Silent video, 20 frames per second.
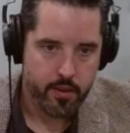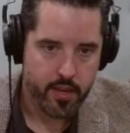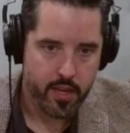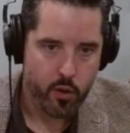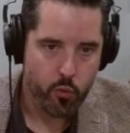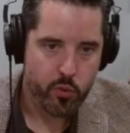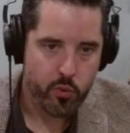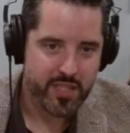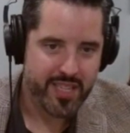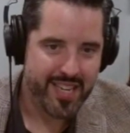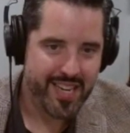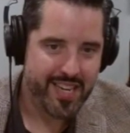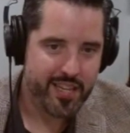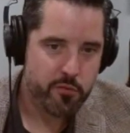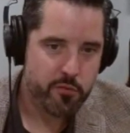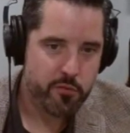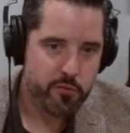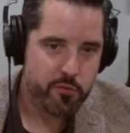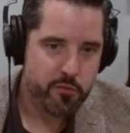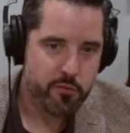It was in his
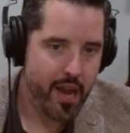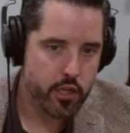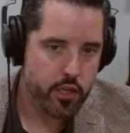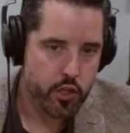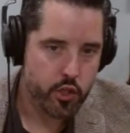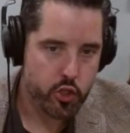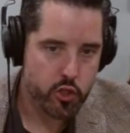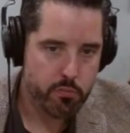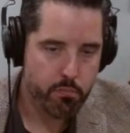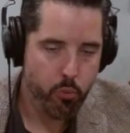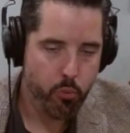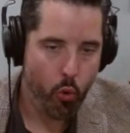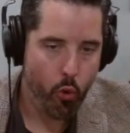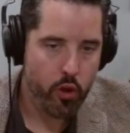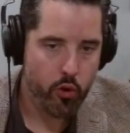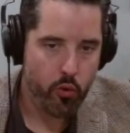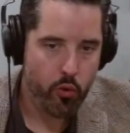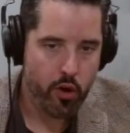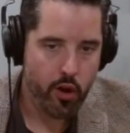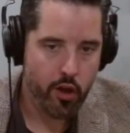mind to
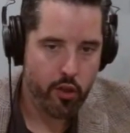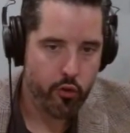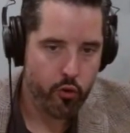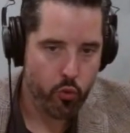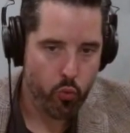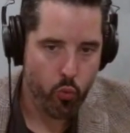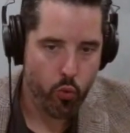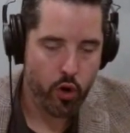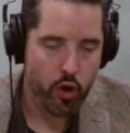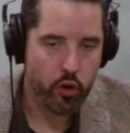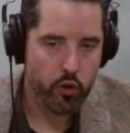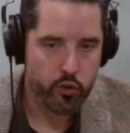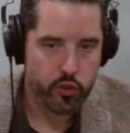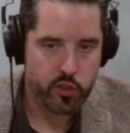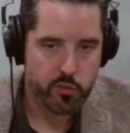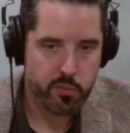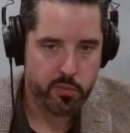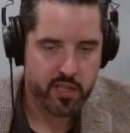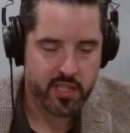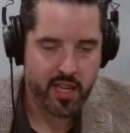spoil other
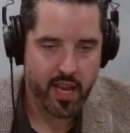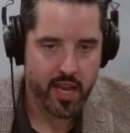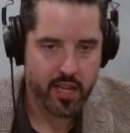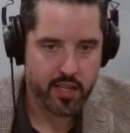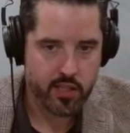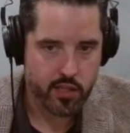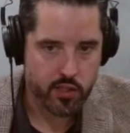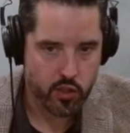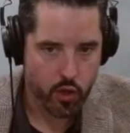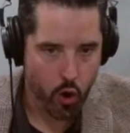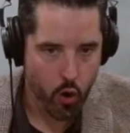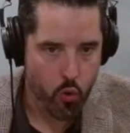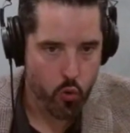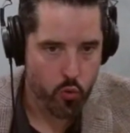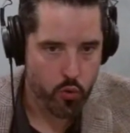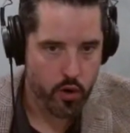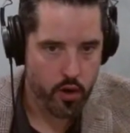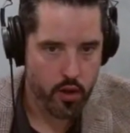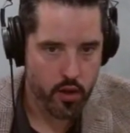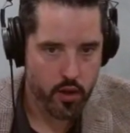worlds besides his
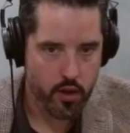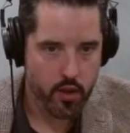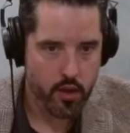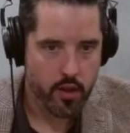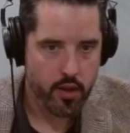own.